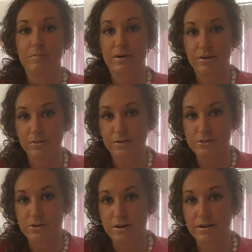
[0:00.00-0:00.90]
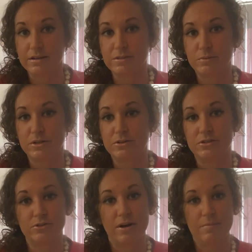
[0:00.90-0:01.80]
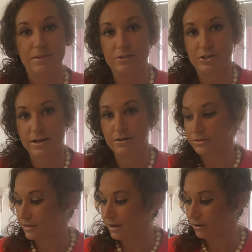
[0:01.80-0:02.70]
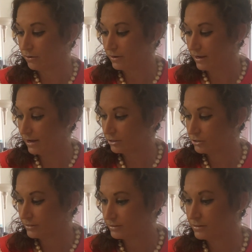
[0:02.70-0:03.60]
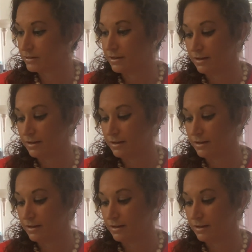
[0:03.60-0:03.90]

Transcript: Parallel talk is where you're describing the child's ongoing actions.